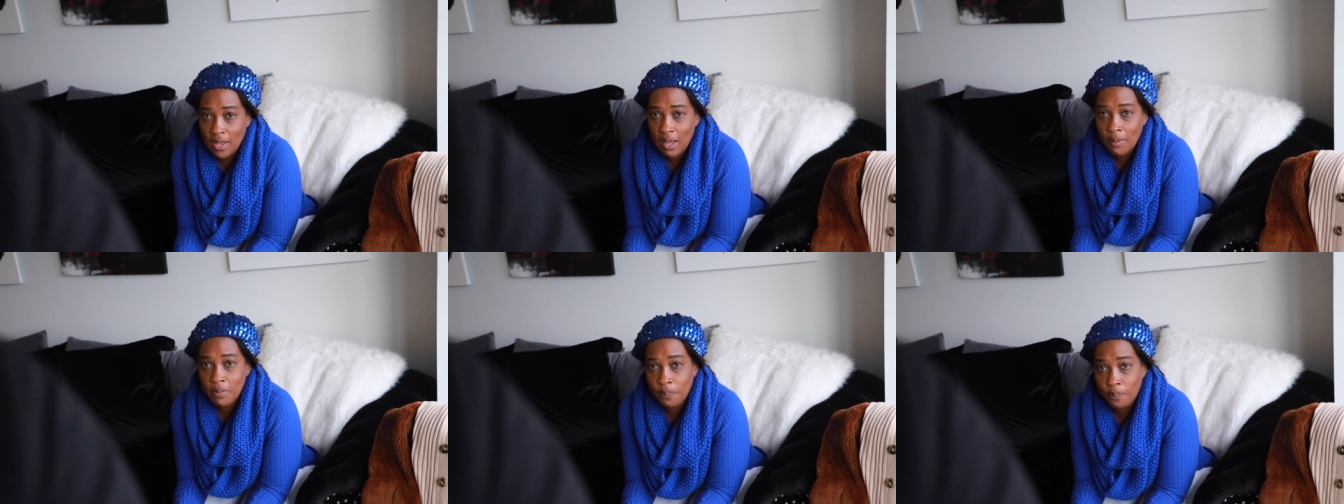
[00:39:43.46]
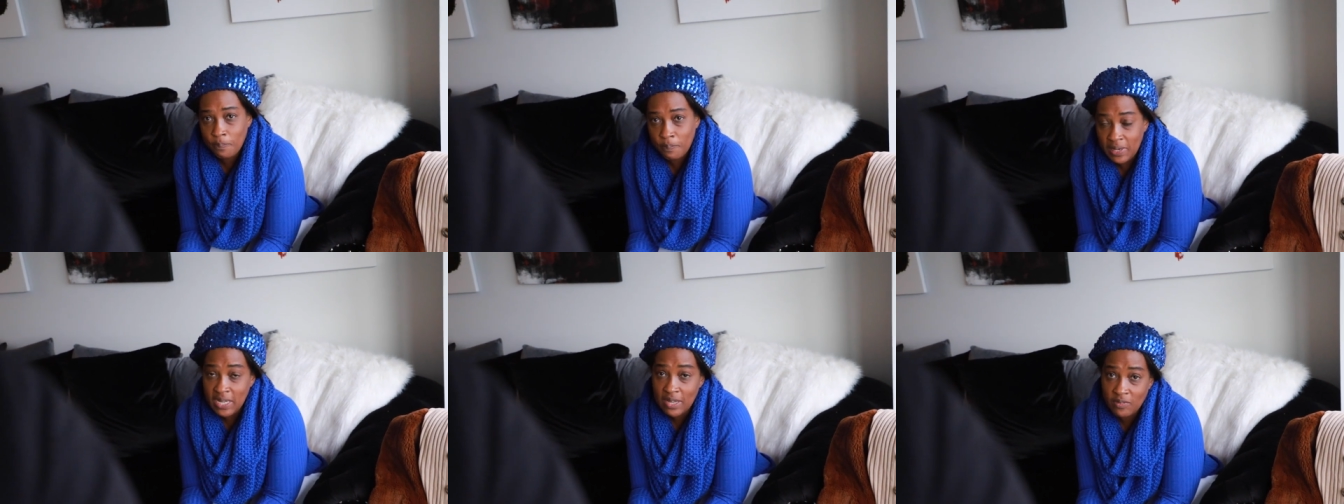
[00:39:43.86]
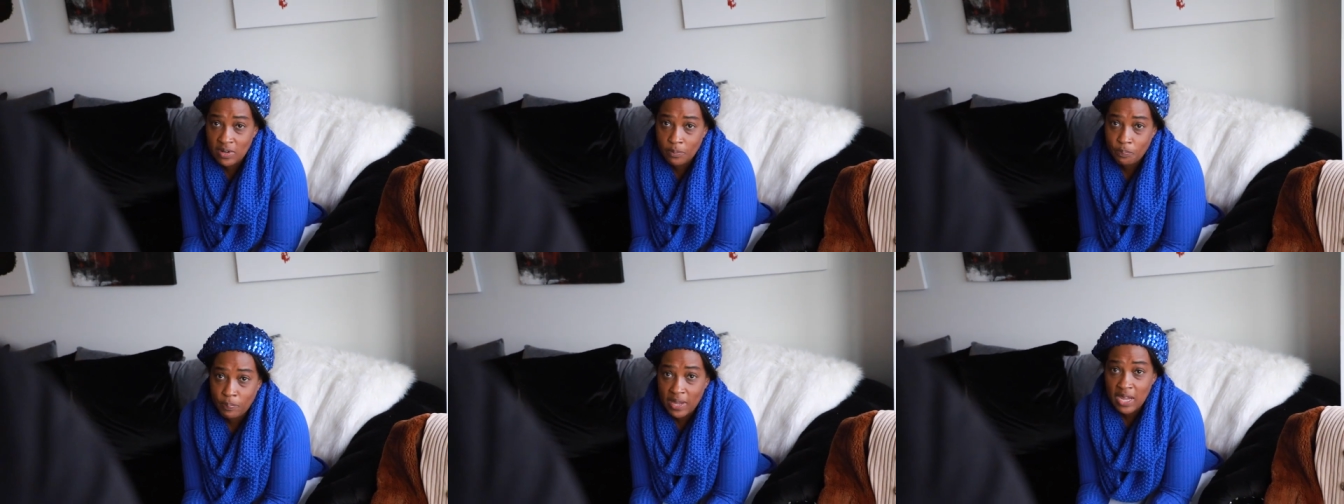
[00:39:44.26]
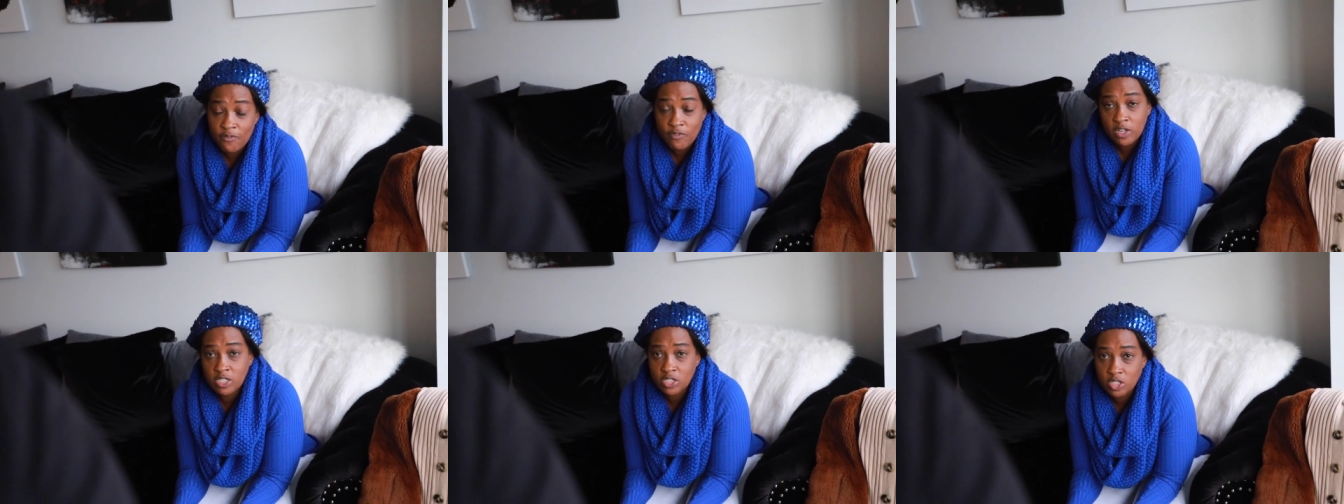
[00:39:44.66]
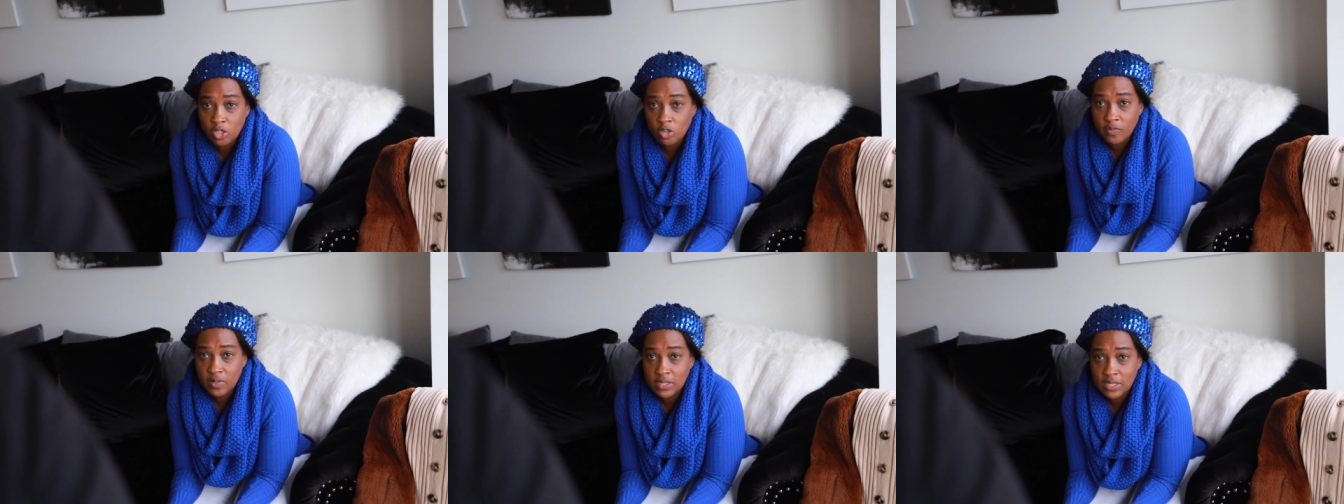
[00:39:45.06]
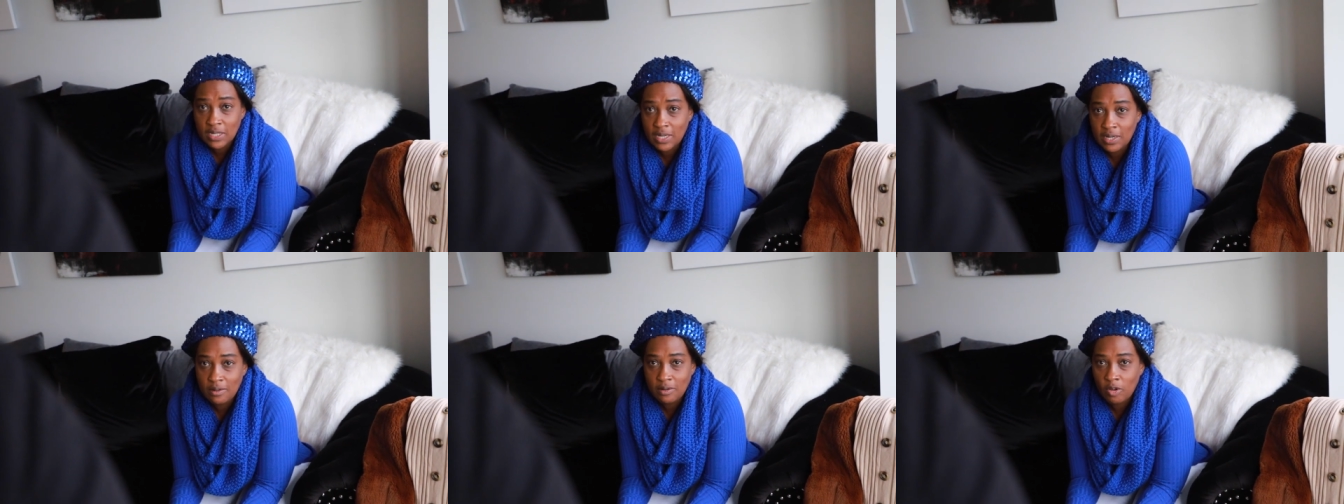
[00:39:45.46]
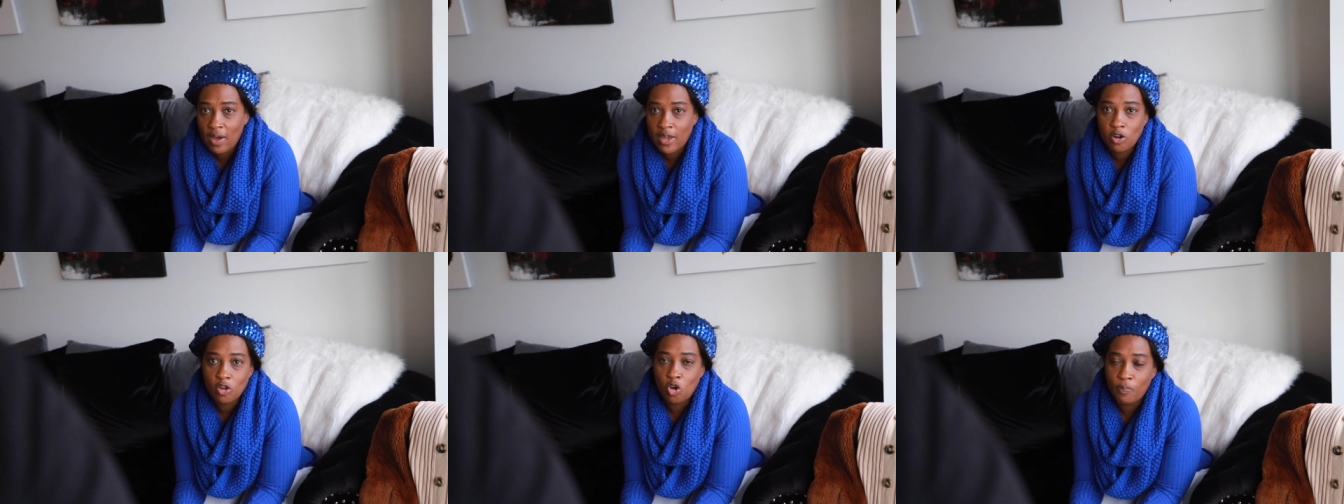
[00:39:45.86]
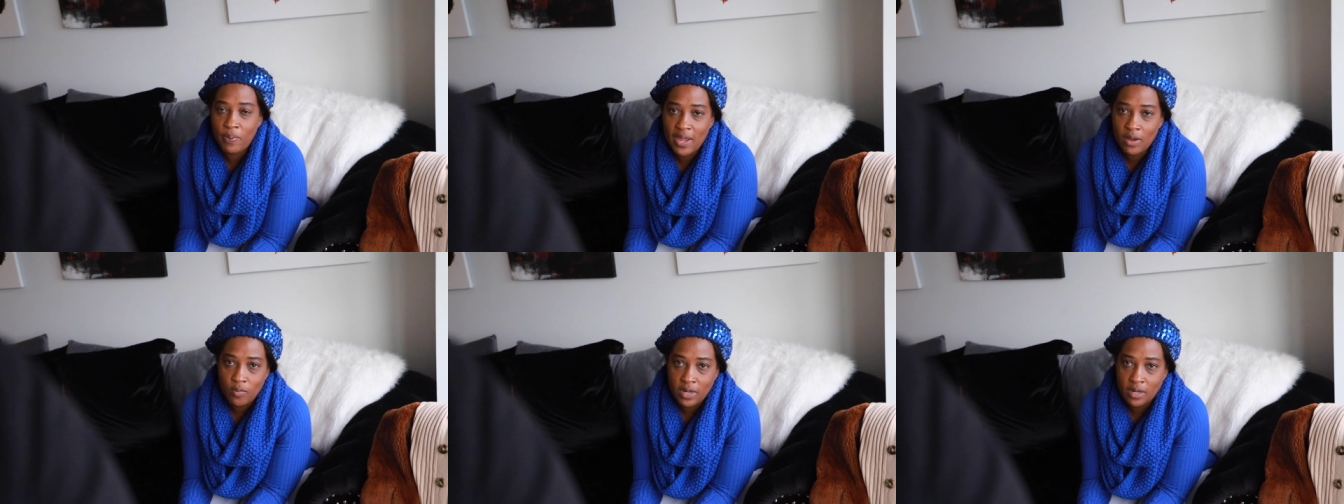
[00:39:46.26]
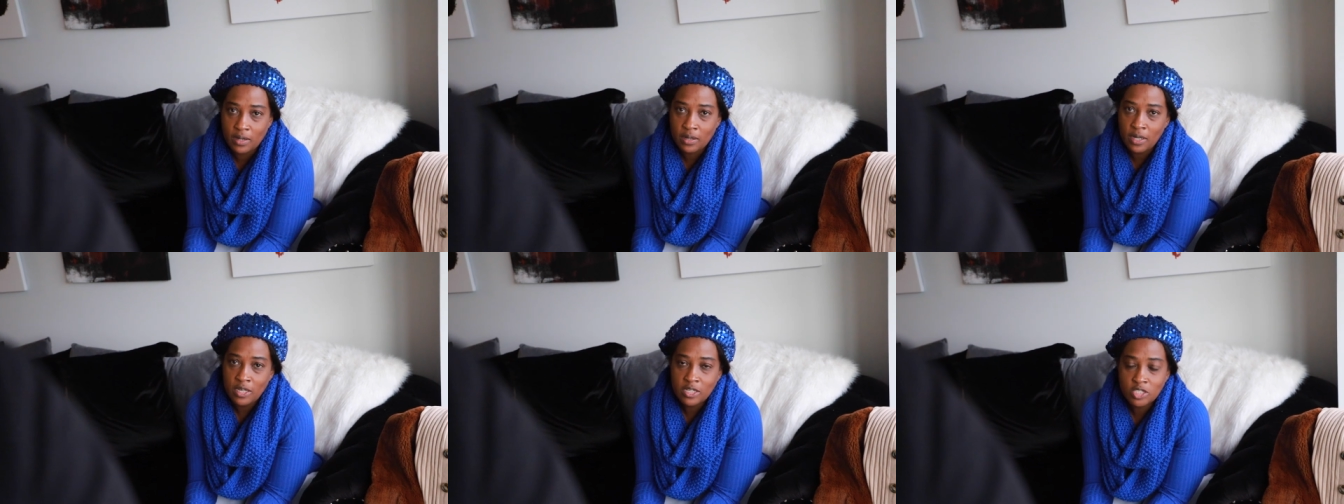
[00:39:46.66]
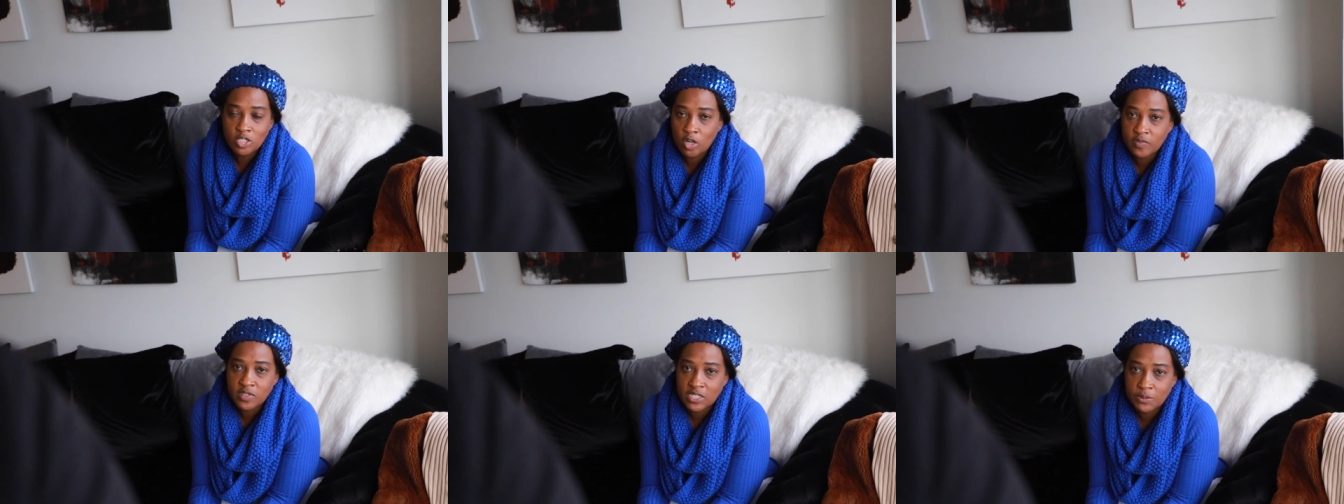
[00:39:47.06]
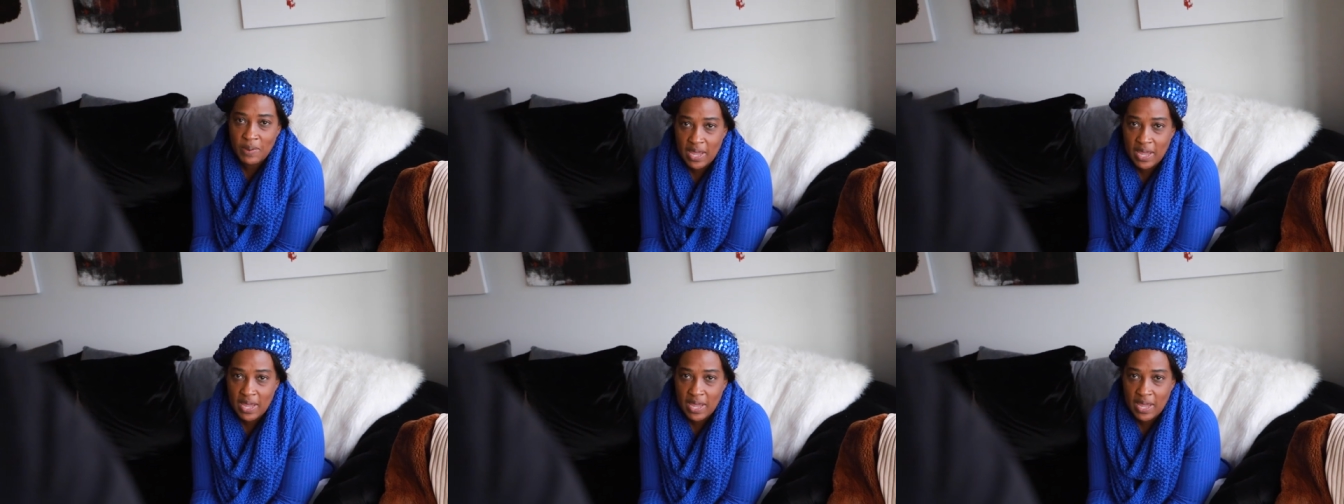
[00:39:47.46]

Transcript: I believe in paying for good service, and no, I don't go back where service is